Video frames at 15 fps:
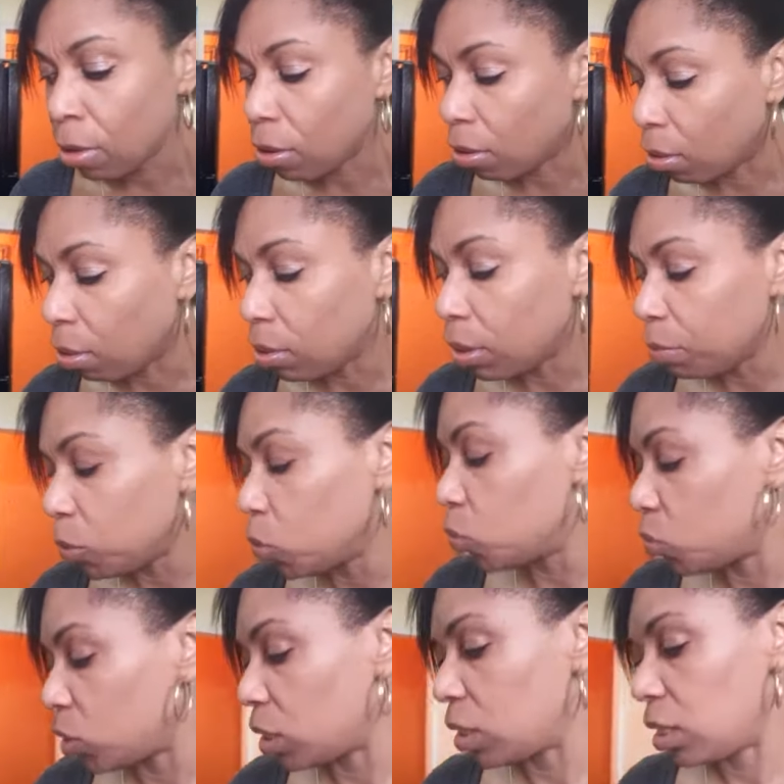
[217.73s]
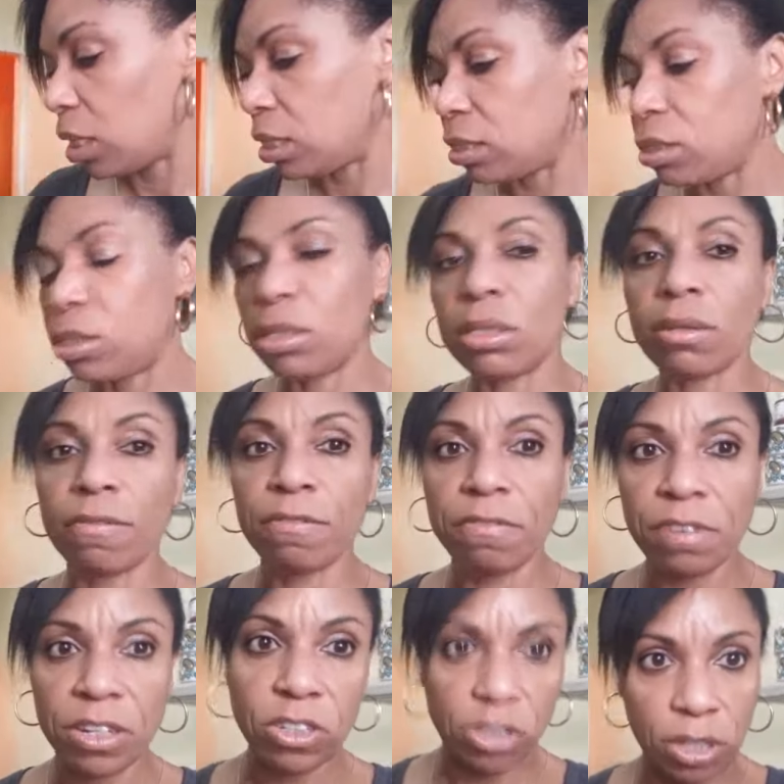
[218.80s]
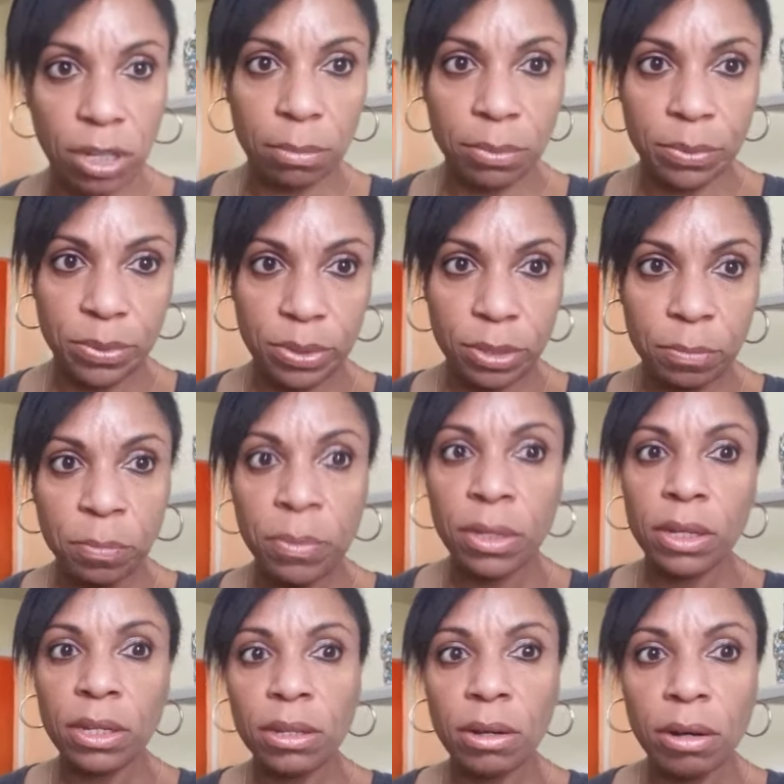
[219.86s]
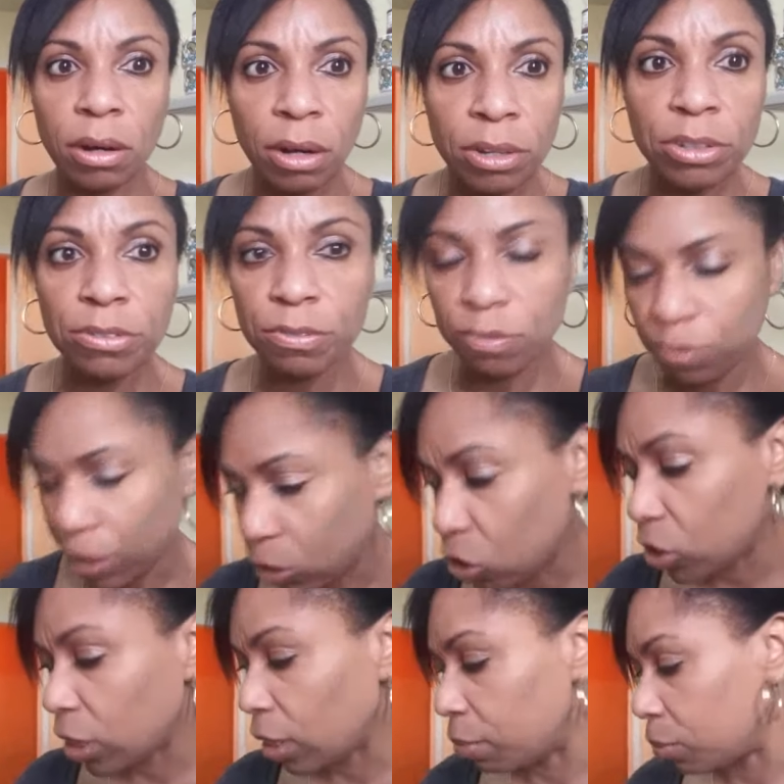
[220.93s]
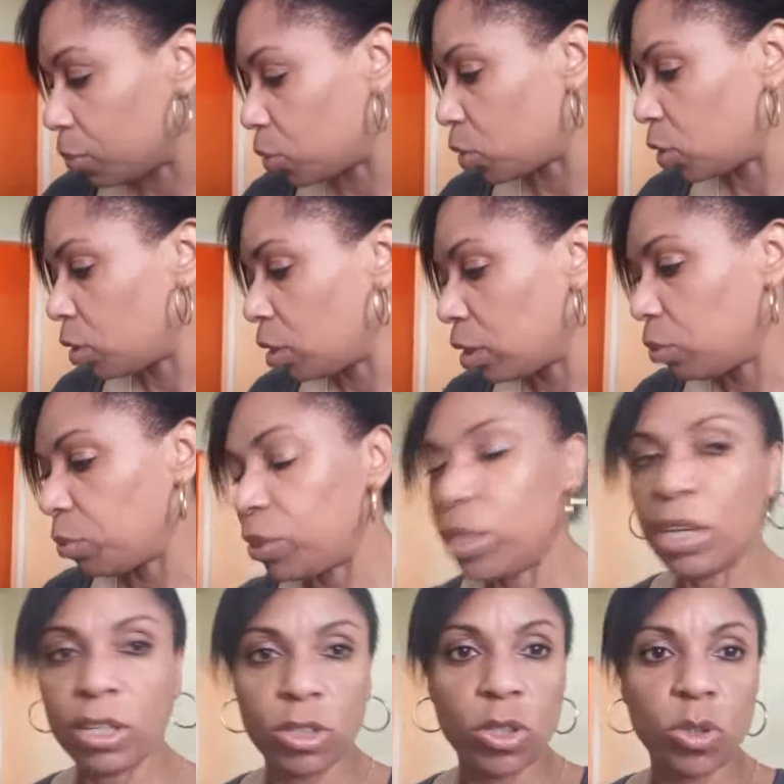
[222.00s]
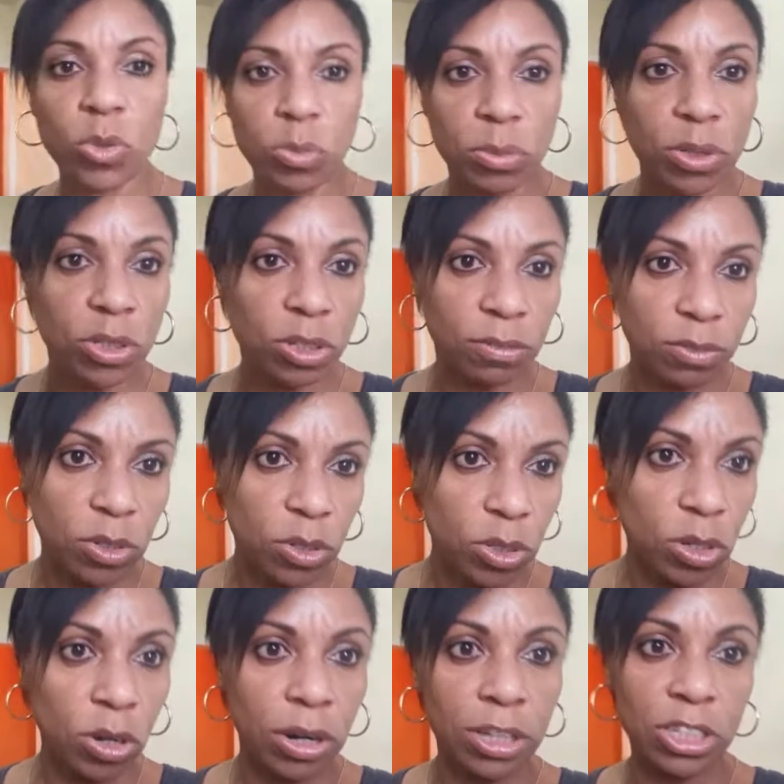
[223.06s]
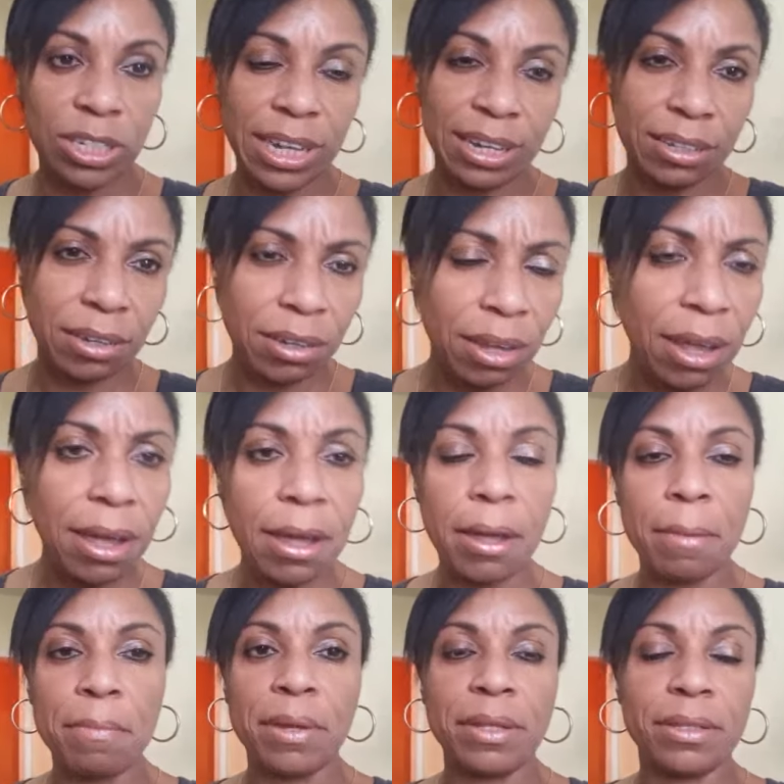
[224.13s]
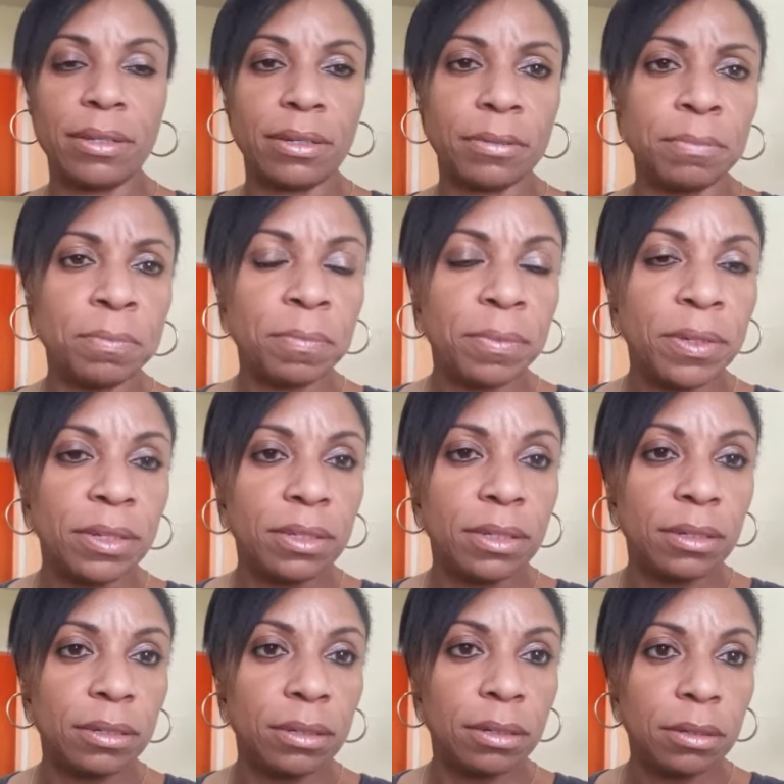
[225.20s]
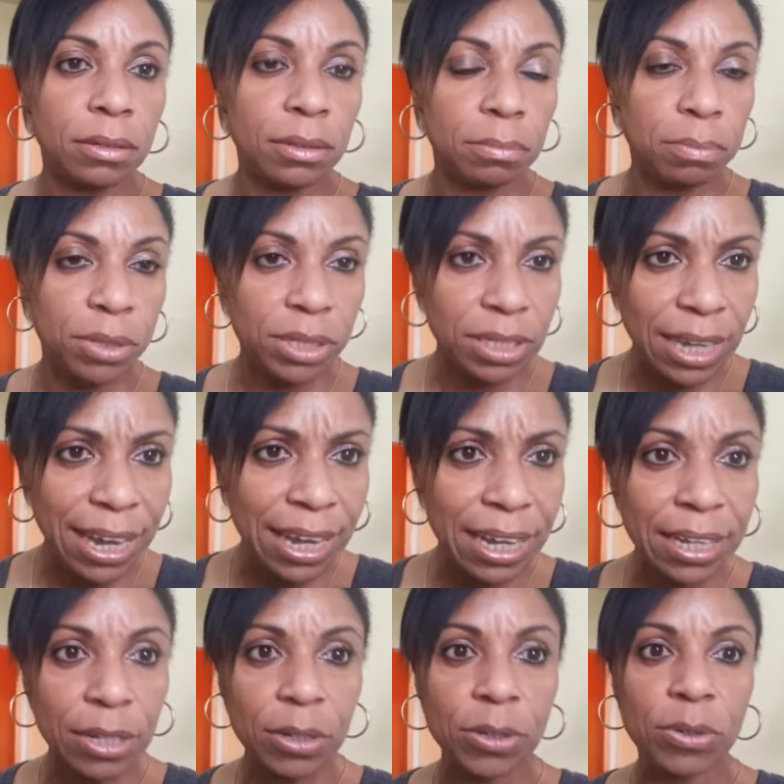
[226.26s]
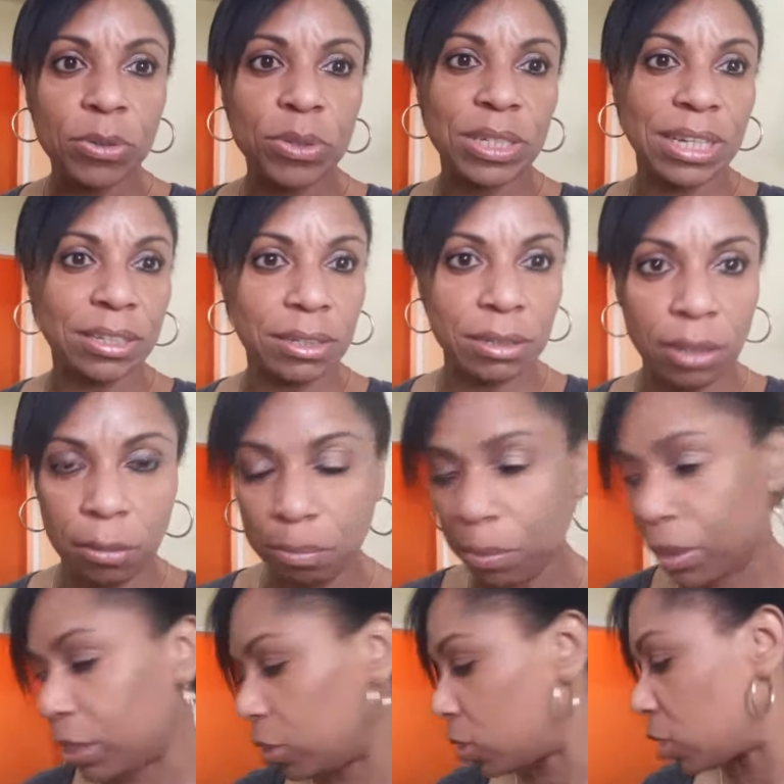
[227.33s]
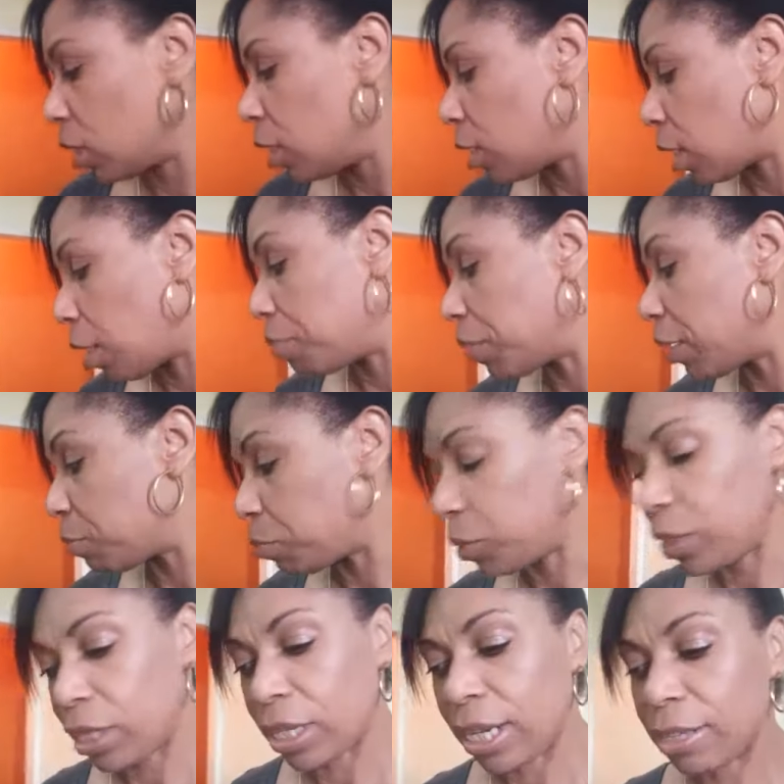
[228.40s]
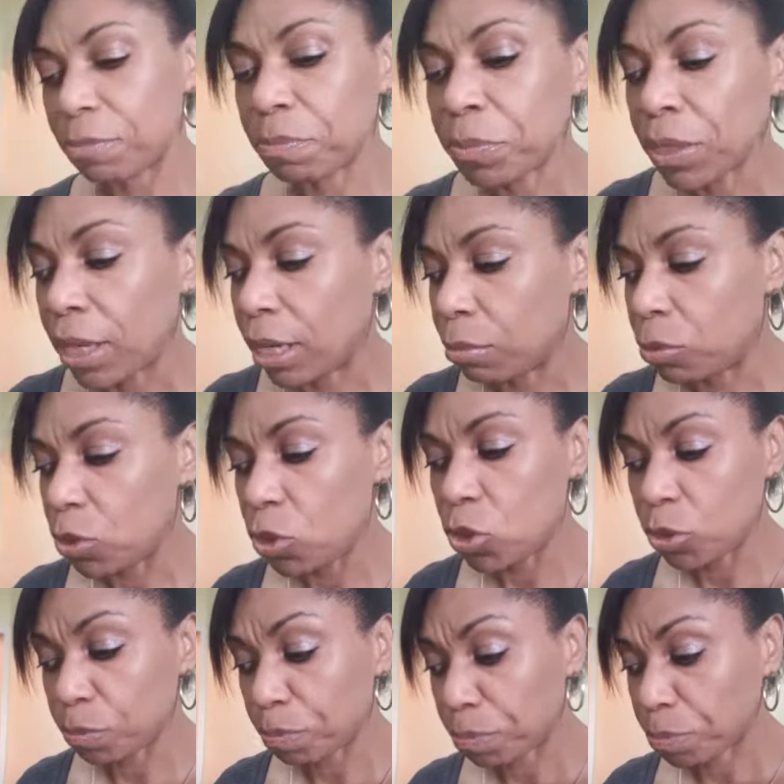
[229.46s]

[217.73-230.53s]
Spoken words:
All I'm using is just vegetables. Other vegetables with not too much of the starch, like the yam and the potatoes and the dumplings. I'm not putting that. I'm just